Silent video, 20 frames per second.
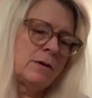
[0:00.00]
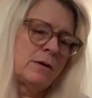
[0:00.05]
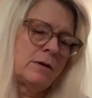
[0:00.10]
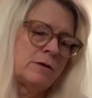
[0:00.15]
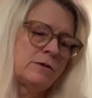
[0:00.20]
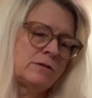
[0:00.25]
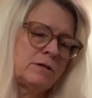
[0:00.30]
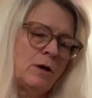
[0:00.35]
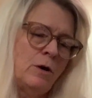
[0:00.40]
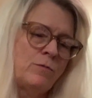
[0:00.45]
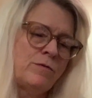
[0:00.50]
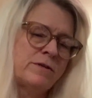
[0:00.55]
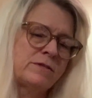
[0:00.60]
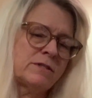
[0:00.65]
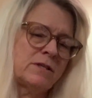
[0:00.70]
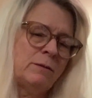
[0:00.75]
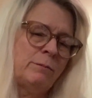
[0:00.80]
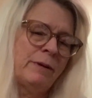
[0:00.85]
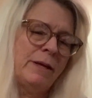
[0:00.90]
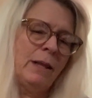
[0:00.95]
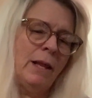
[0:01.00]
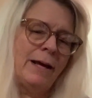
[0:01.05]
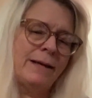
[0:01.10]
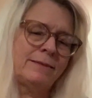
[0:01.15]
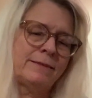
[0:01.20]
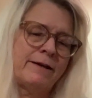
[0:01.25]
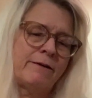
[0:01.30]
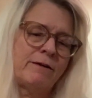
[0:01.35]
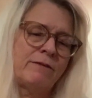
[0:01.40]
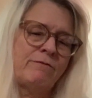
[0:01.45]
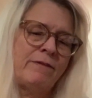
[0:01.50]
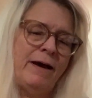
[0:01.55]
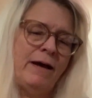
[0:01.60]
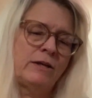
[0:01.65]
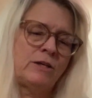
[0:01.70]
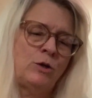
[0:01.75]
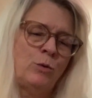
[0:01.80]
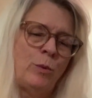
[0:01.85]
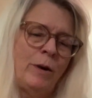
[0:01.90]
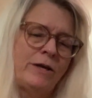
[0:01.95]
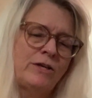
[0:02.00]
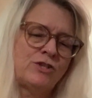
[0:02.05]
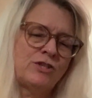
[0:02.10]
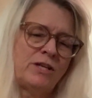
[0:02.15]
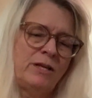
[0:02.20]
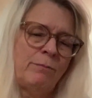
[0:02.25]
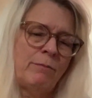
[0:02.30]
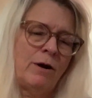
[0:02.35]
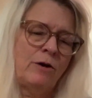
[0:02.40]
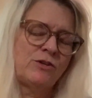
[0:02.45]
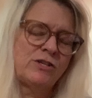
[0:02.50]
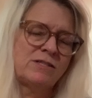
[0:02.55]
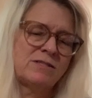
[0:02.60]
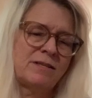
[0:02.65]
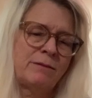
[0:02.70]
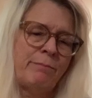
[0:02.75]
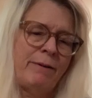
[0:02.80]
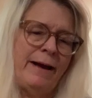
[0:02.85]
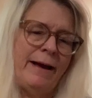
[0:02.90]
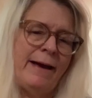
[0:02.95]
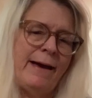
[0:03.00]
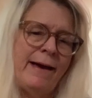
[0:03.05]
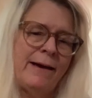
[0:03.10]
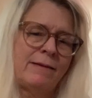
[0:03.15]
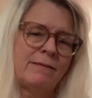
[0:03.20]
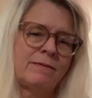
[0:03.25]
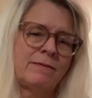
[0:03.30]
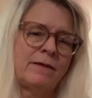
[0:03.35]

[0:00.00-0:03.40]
So this could be like their evacuation emergency bag,